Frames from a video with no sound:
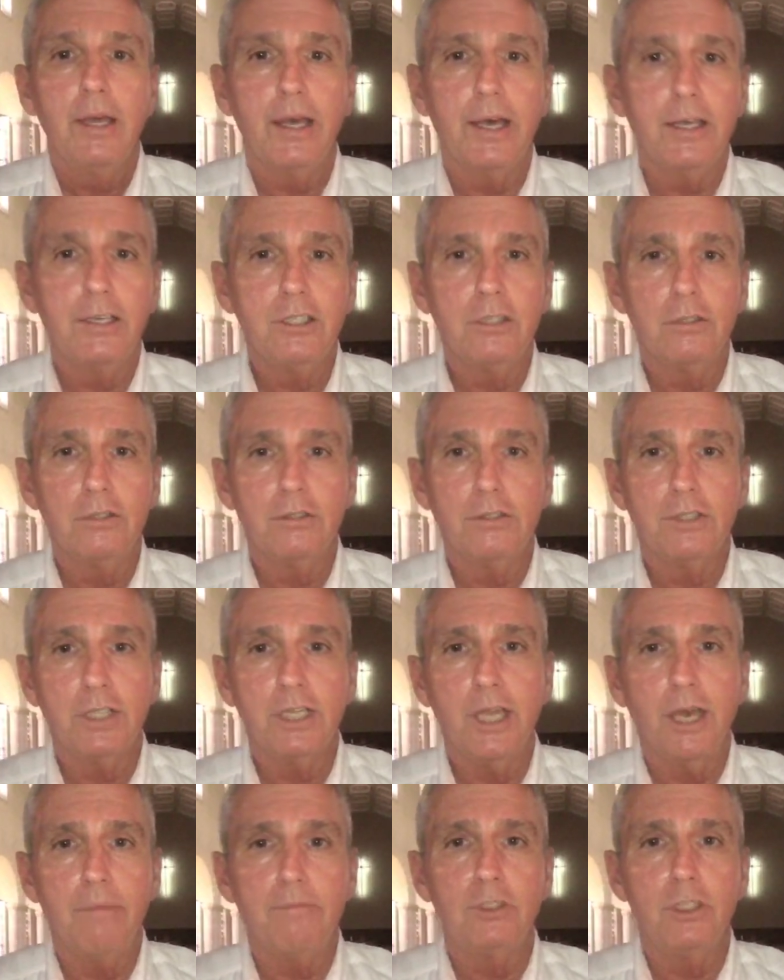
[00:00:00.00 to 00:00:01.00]
to
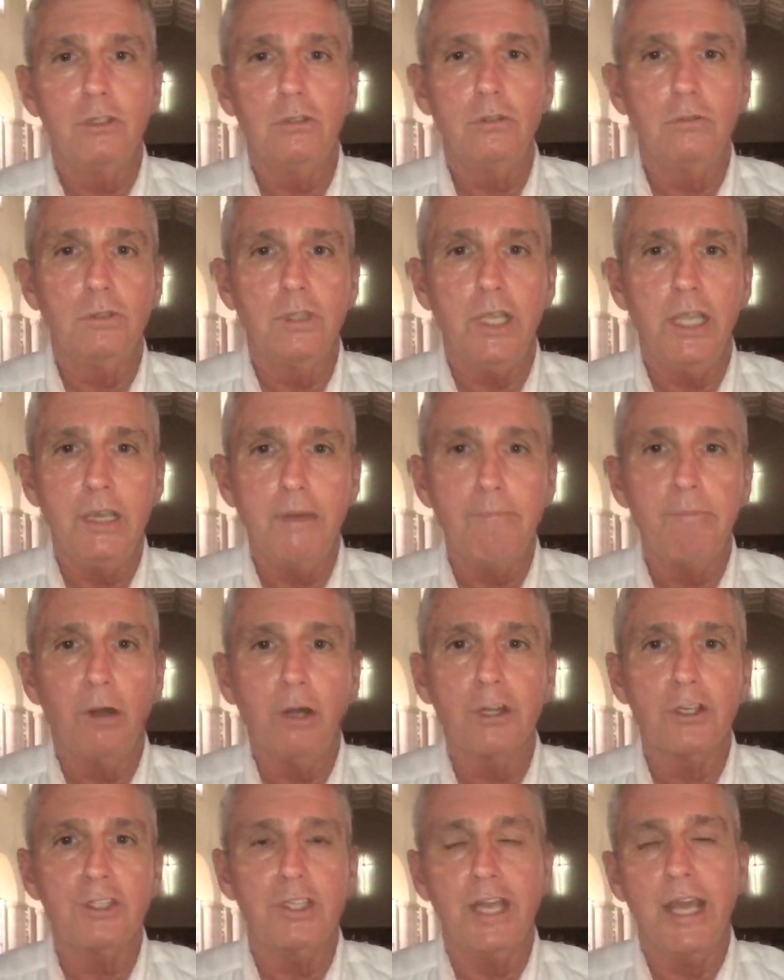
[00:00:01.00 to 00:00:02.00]
come to
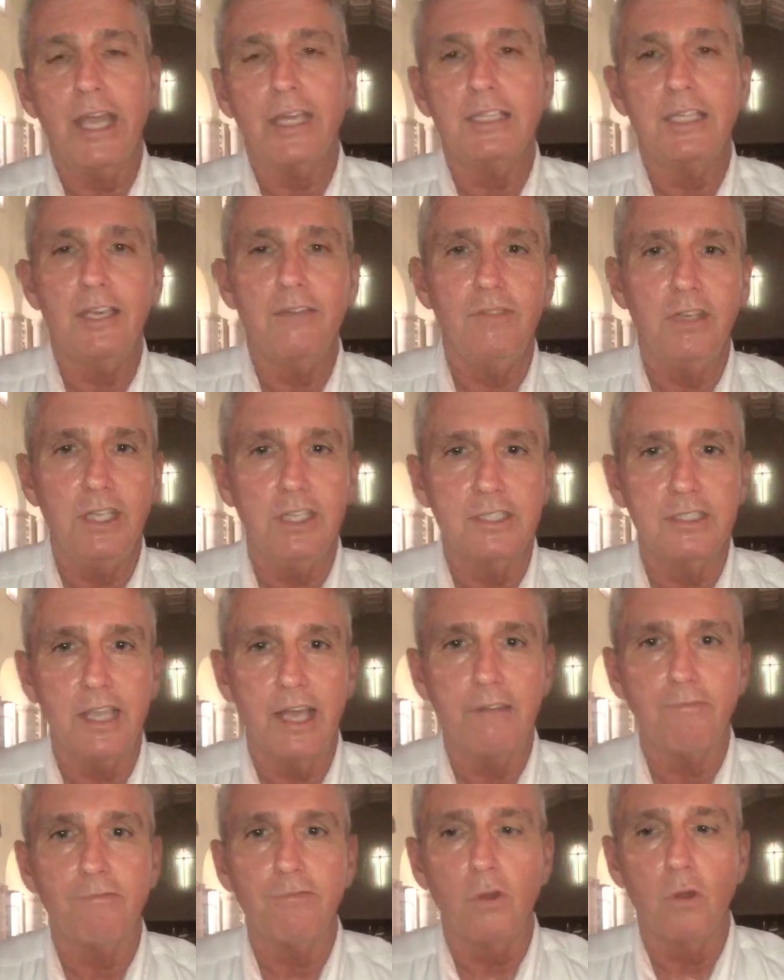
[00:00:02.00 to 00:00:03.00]
in-person activities
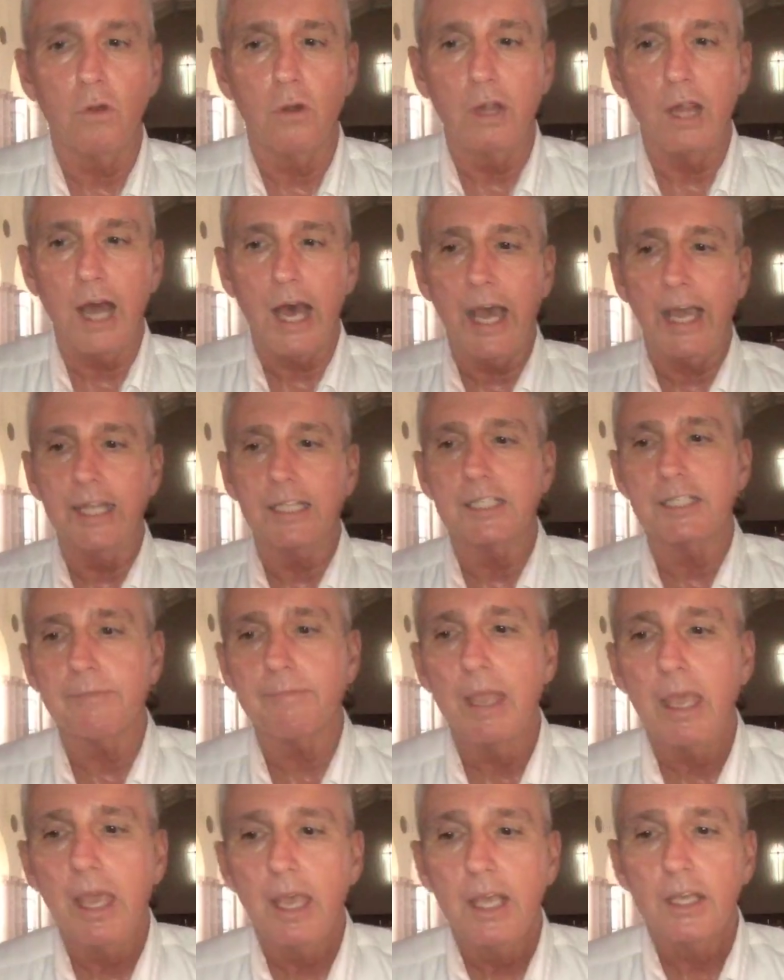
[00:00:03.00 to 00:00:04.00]
at Floral
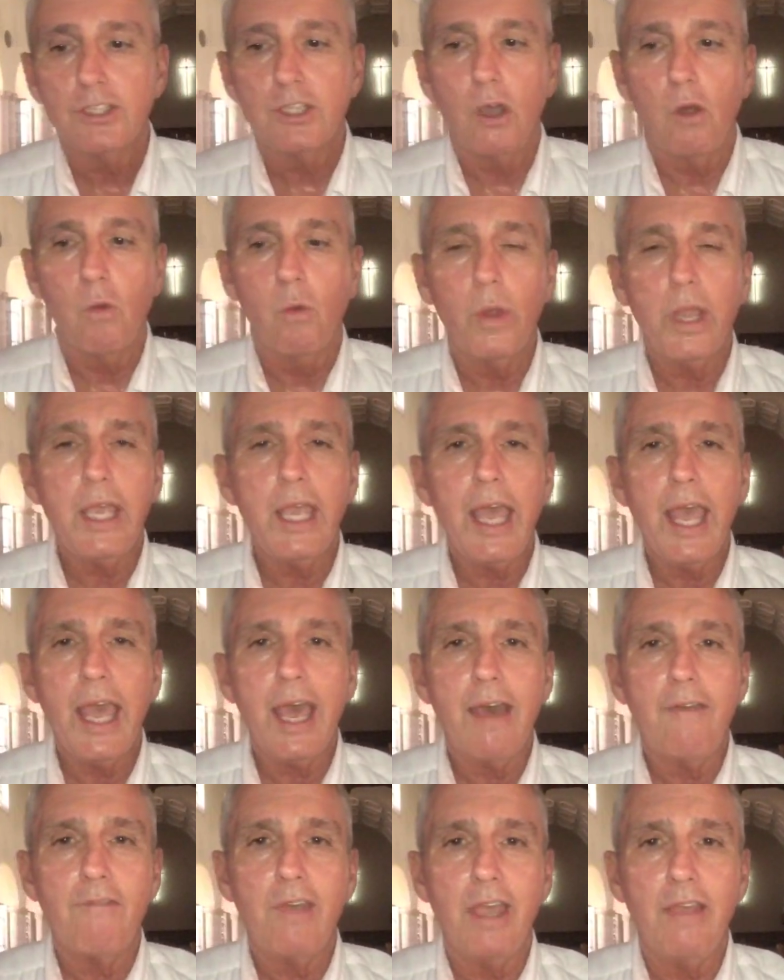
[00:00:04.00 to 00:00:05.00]
Heights. So we
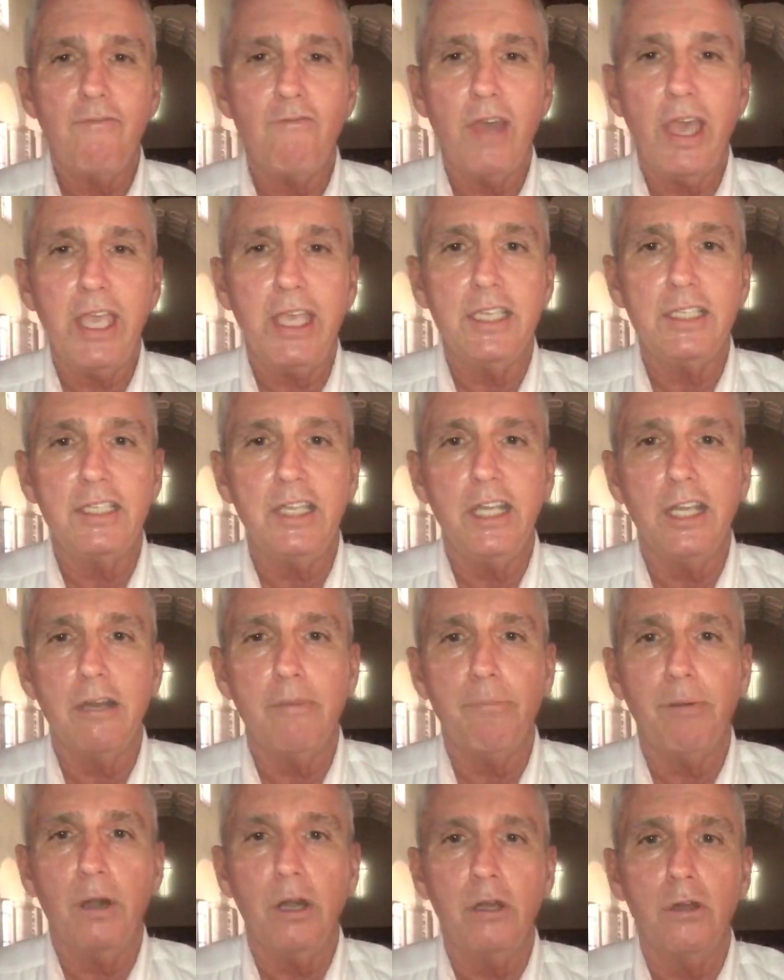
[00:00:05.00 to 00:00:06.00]
have a phased-in
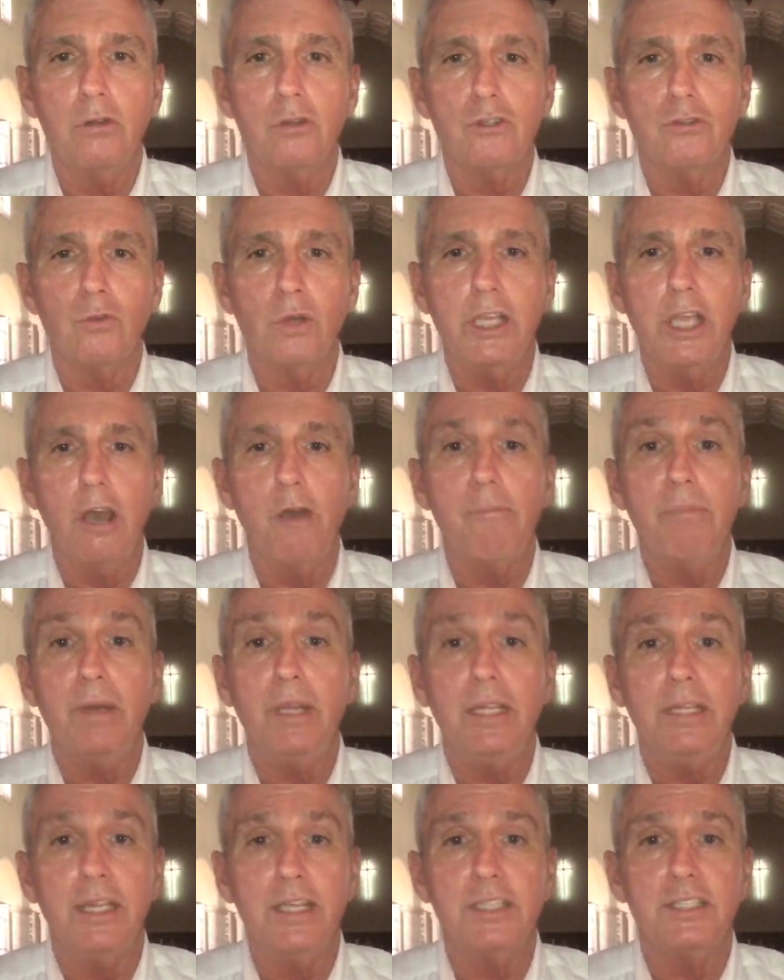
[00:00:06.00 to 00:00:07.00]
approach,
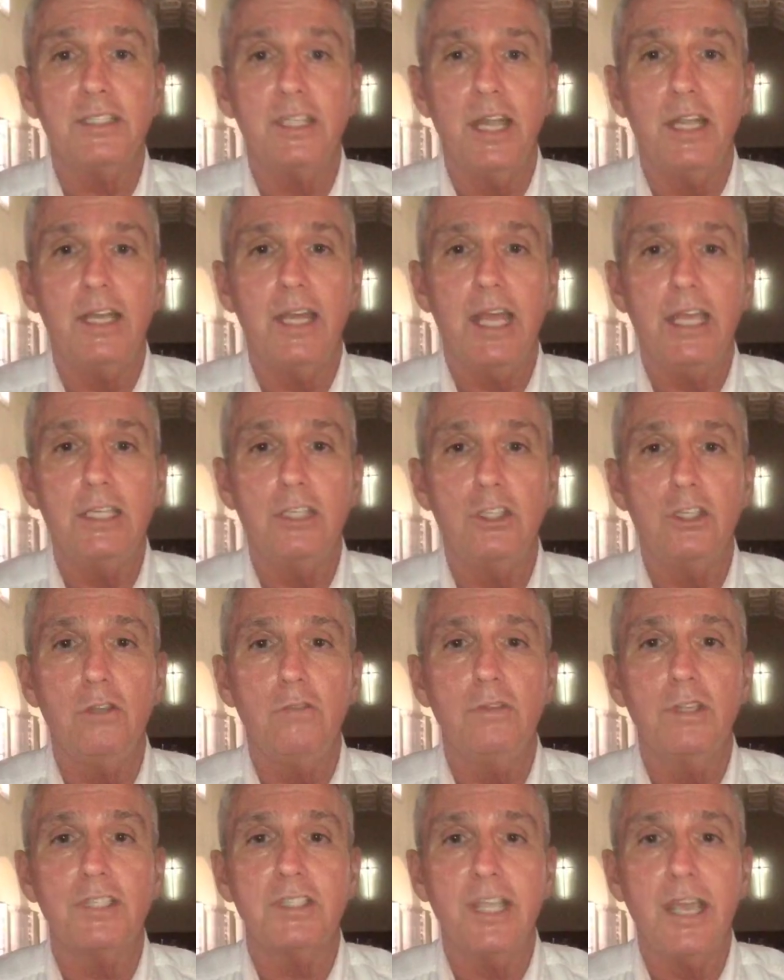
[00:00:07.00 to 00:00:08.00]
reopening this Sunday,
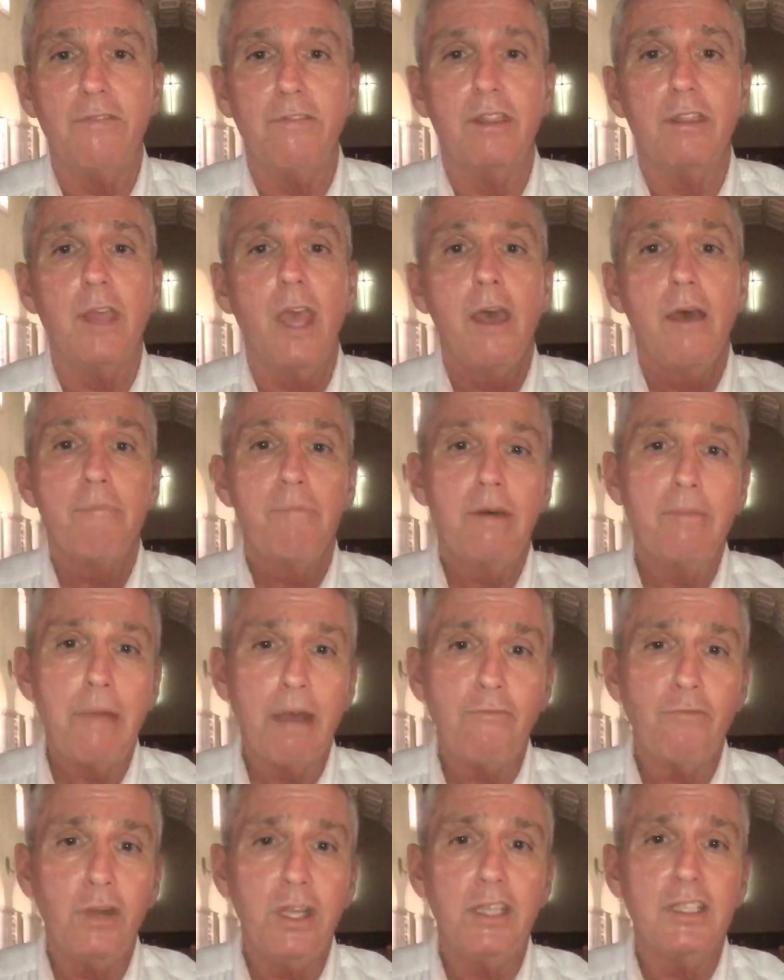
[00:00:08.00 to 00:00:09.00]
June the 7th. But
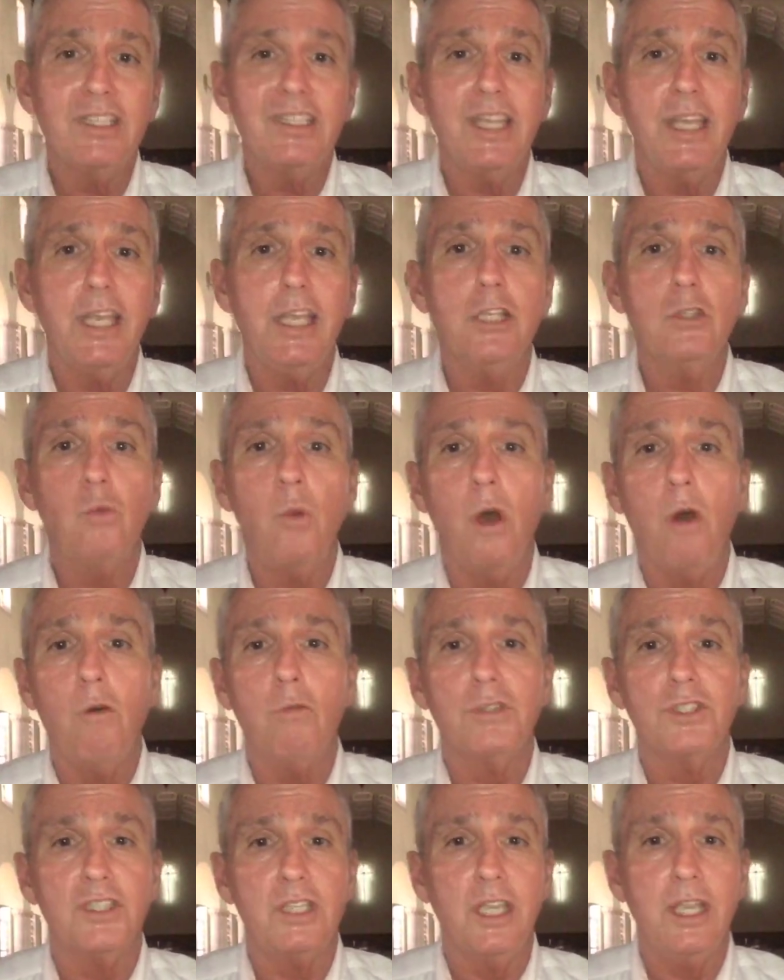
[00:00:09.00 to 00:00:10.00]
my friends, things
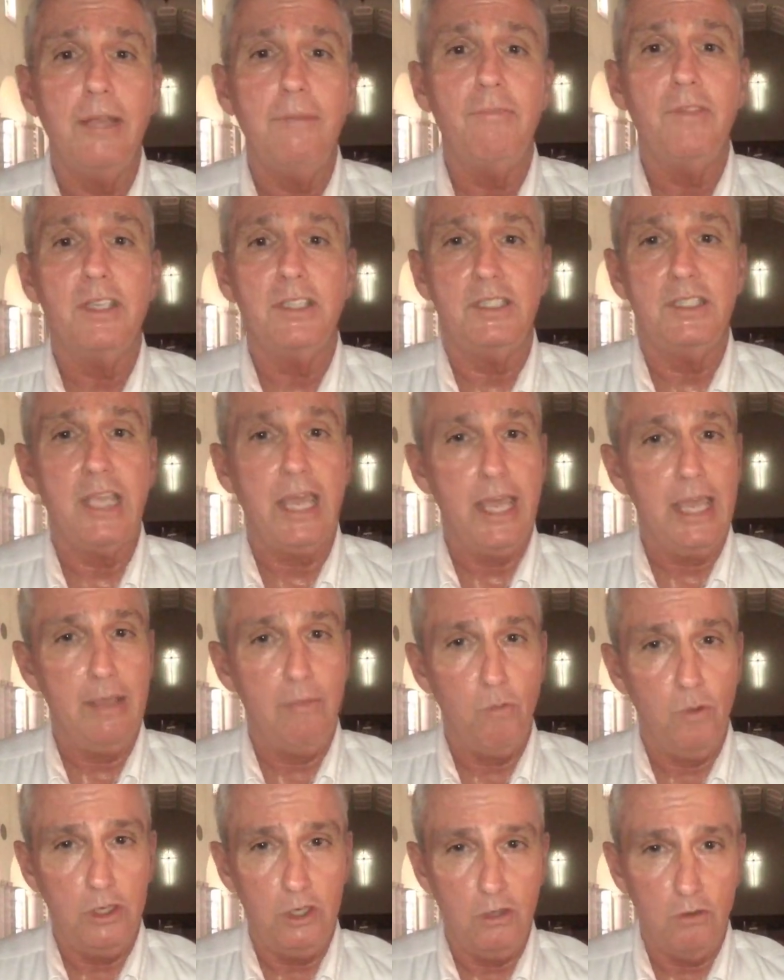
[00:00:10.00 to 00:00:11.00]
won't seem the
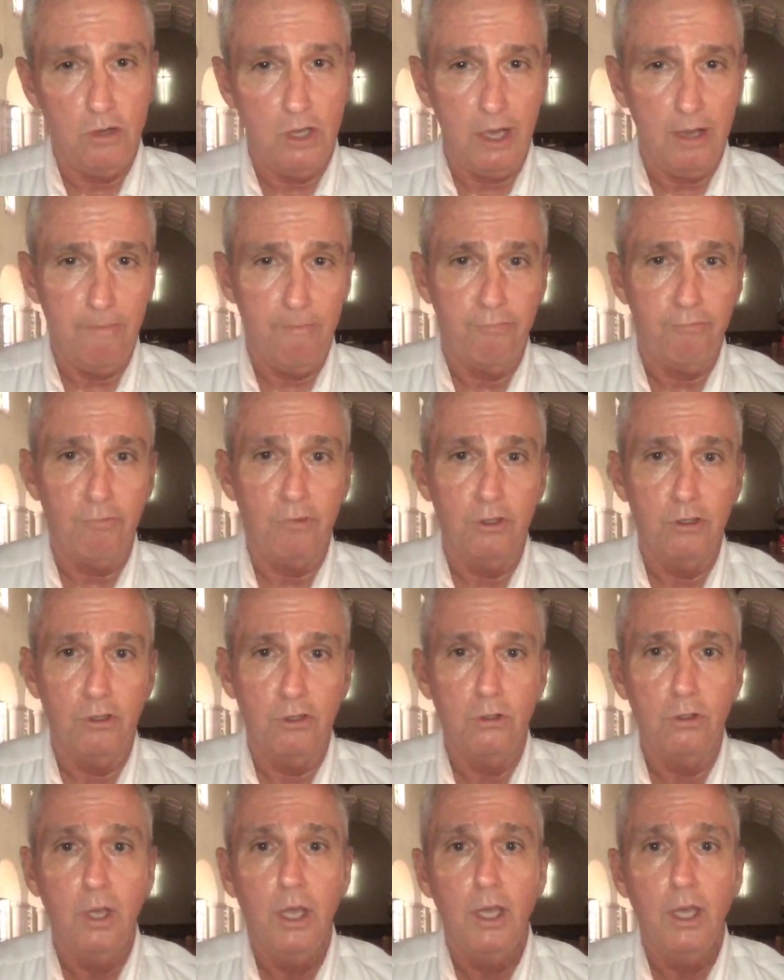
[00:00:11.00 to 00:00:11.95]
same when you come through